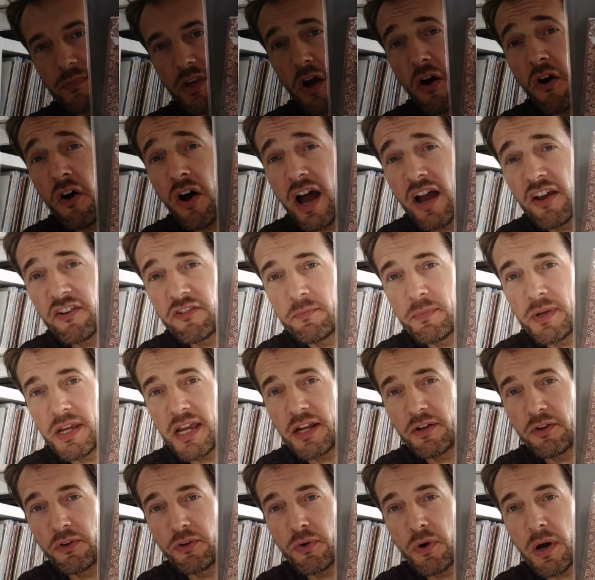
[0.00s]
or Ashby,
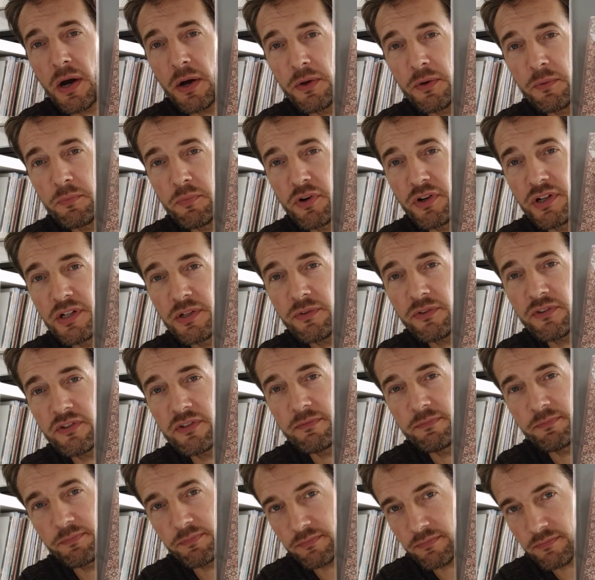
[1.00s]
I don't know how you pronounce.
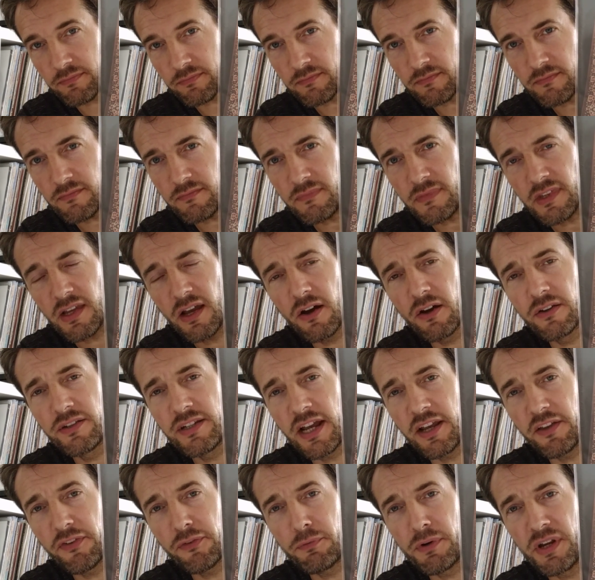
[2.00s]
A
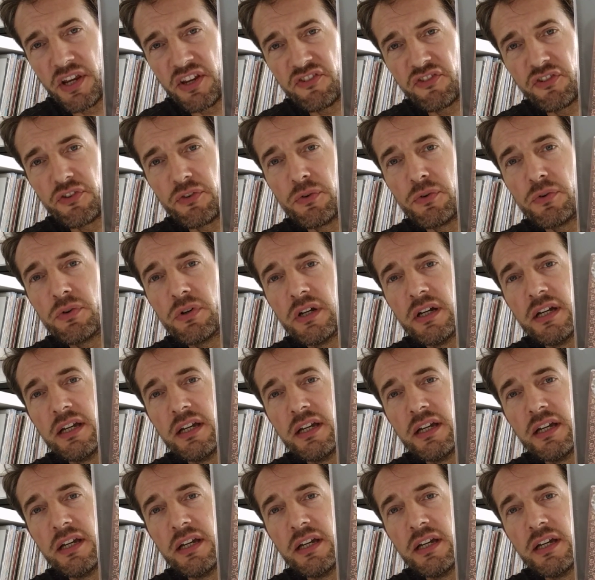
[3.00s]
nice reissue,